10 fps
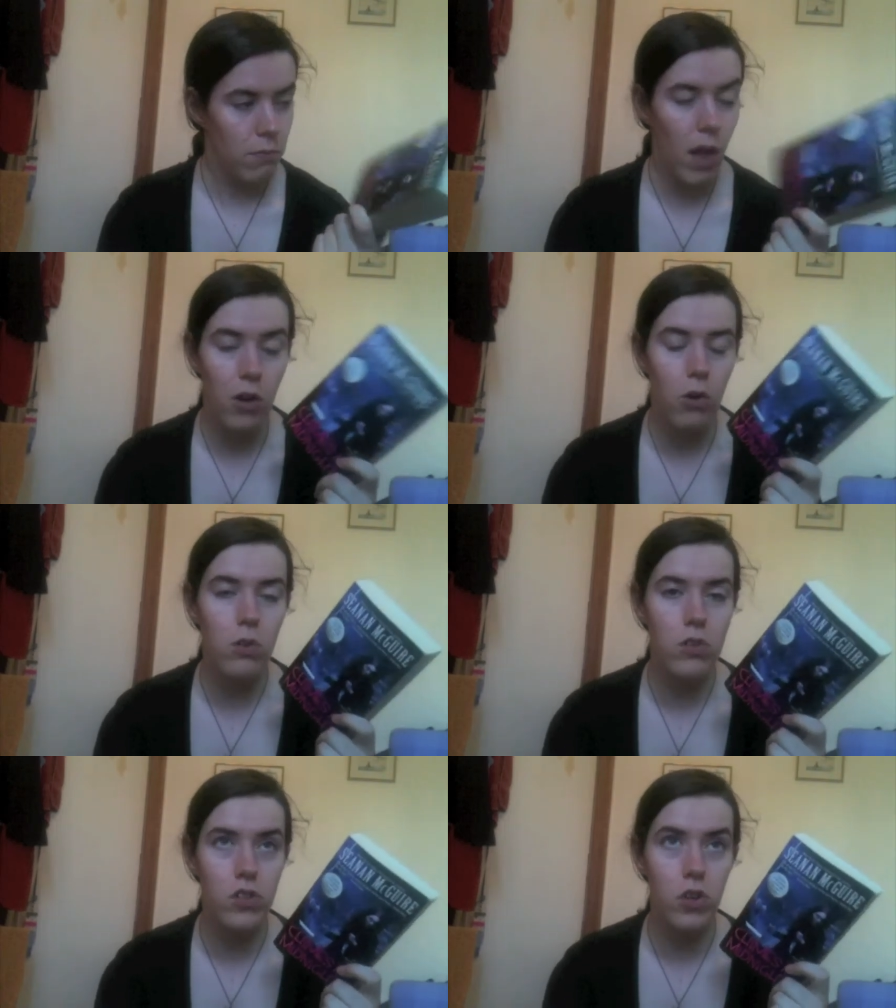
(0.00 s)
and
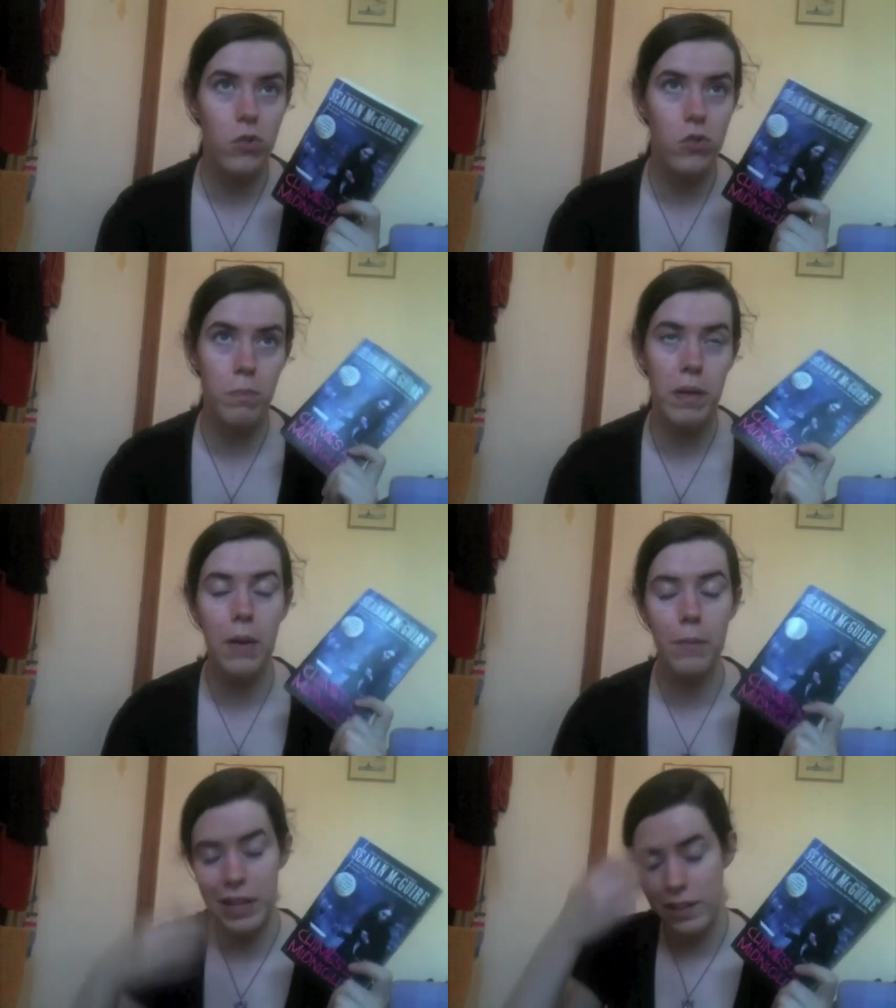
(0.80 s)
also to pick
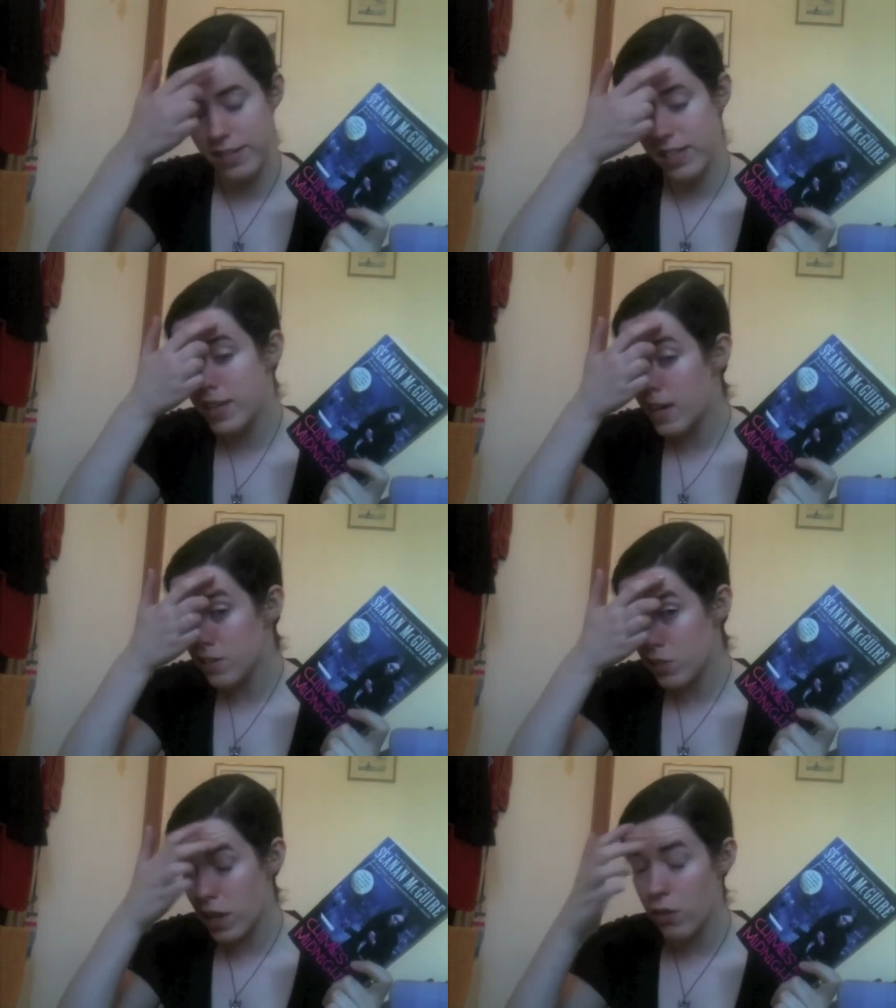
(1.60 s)
up little details
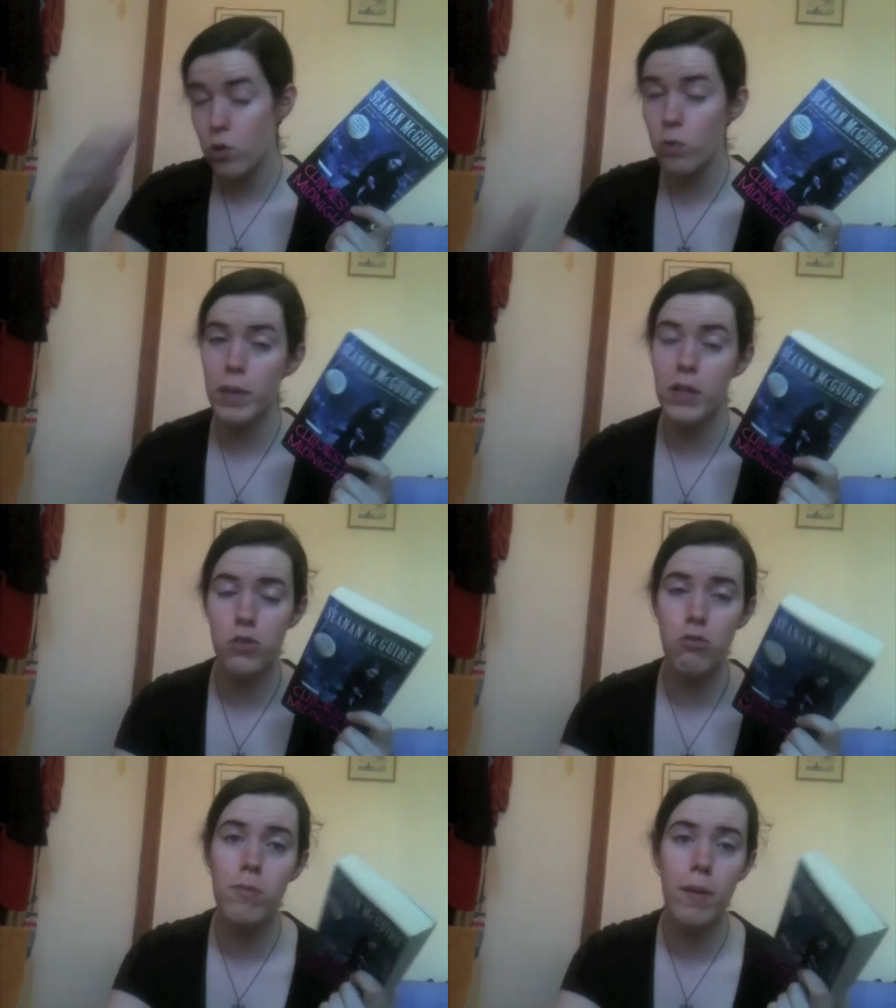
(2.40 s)
that I thought would be good
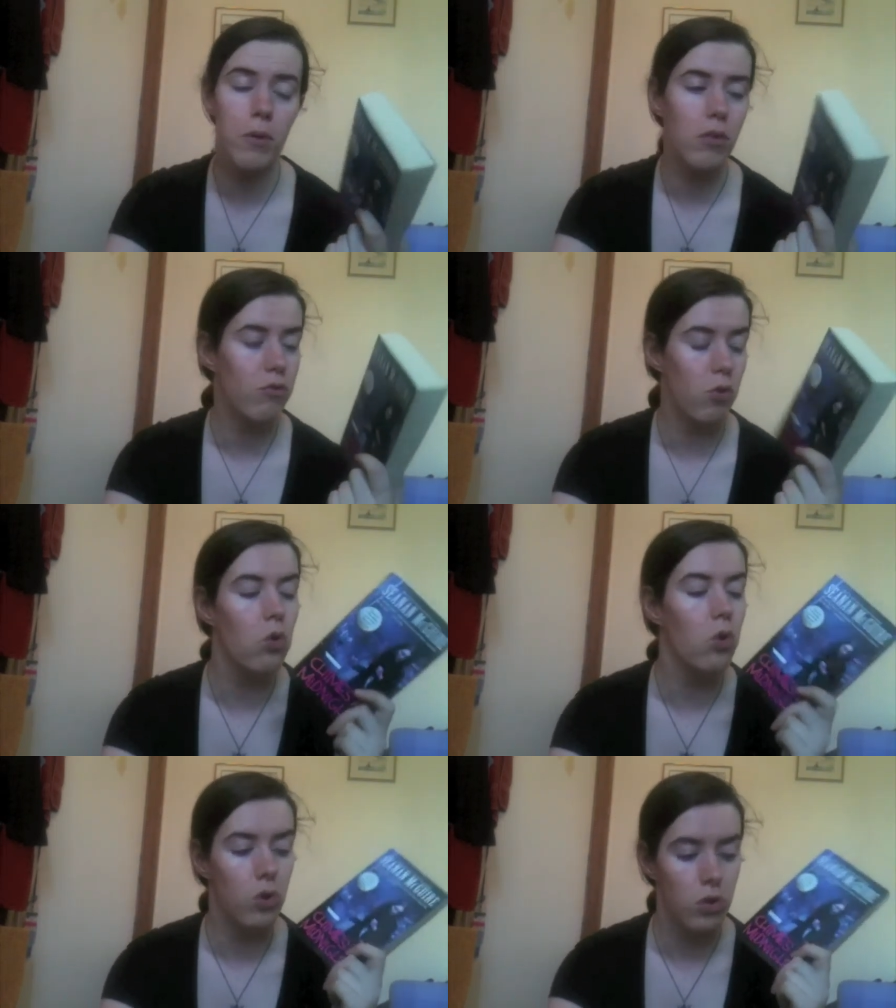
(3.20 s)
to remember
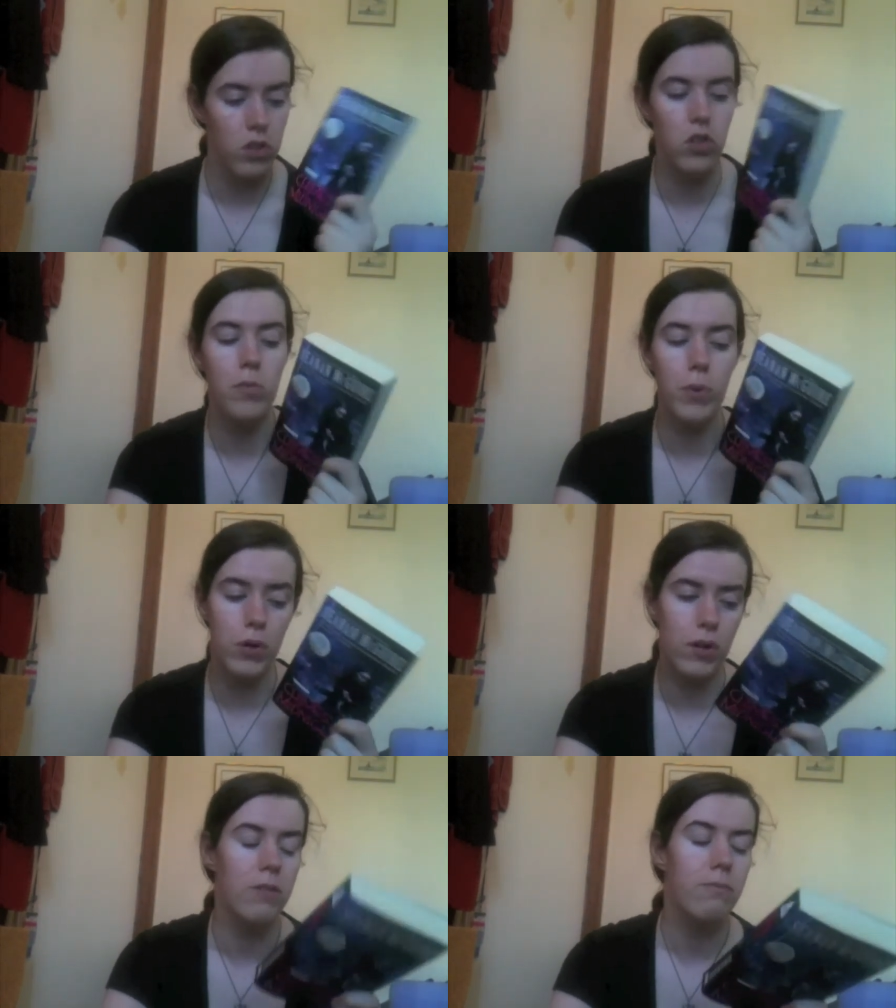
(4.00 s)
for the new
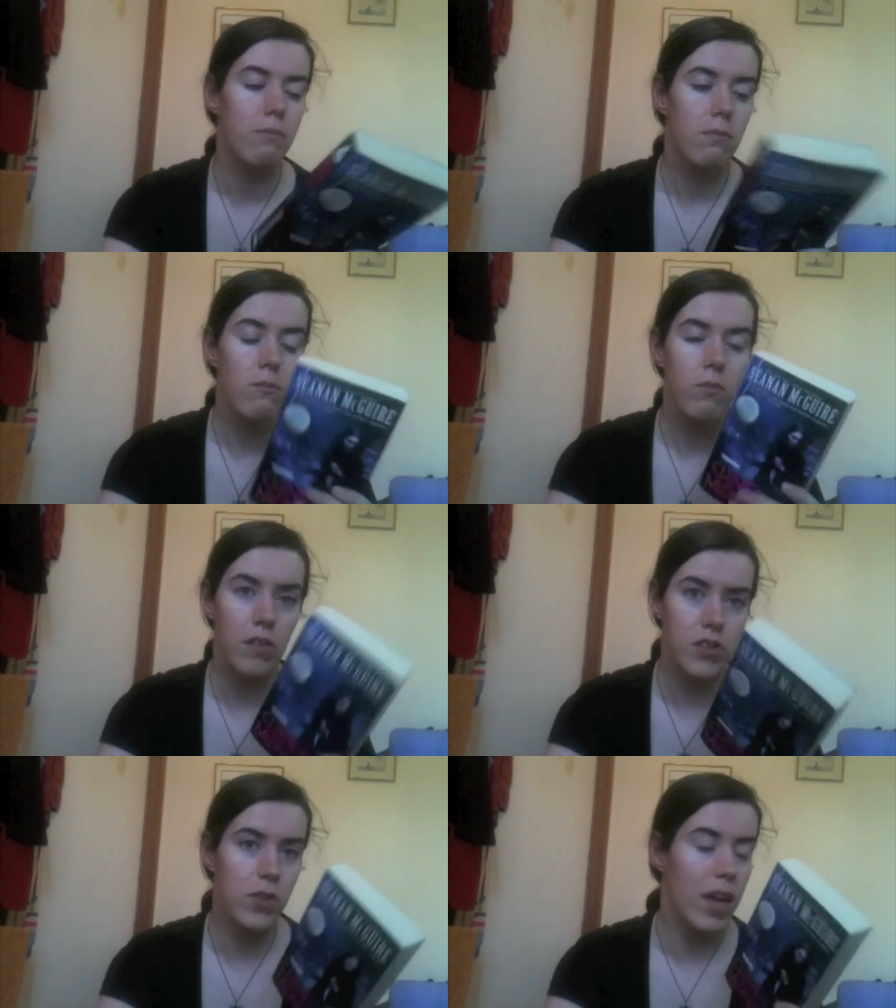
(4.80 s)
book.
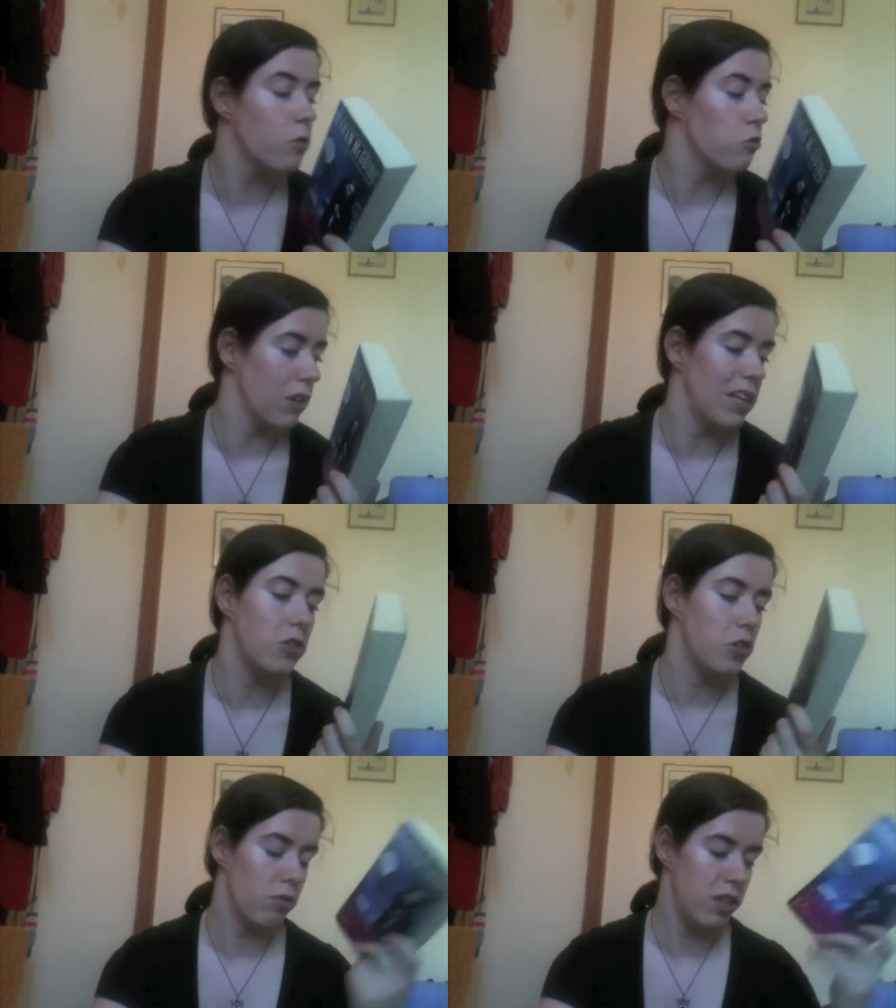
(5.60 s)
So that was really
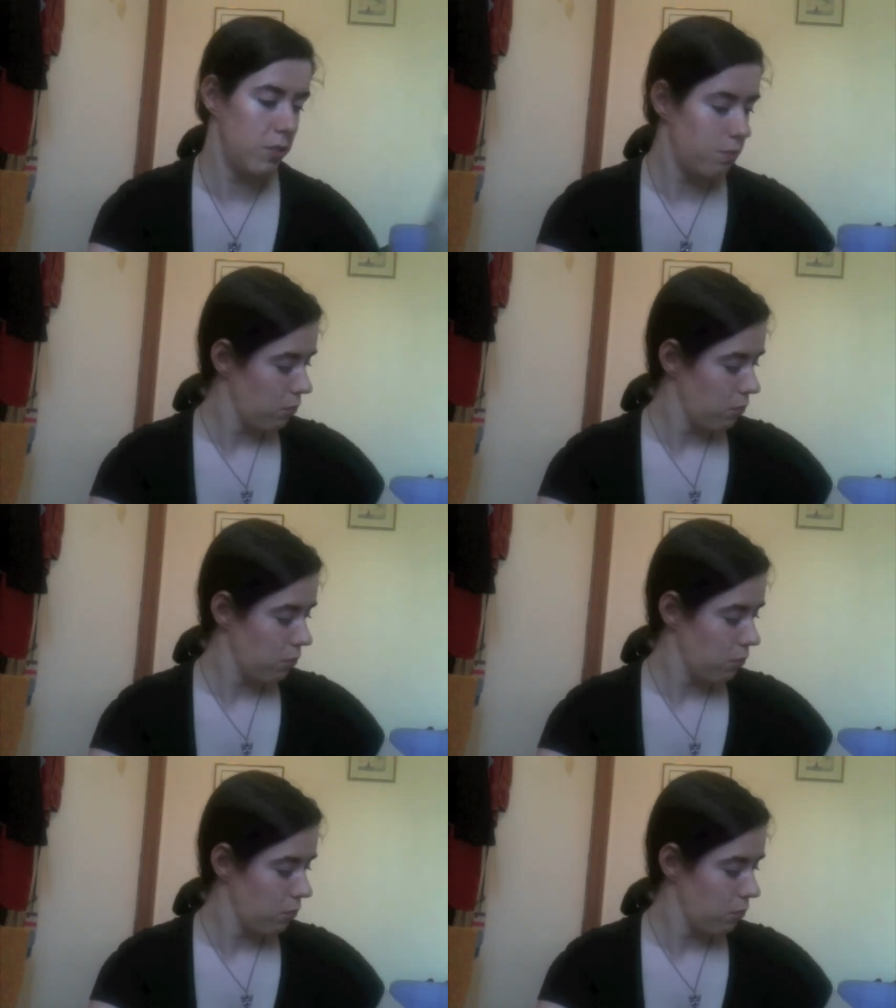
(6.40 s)
good to read.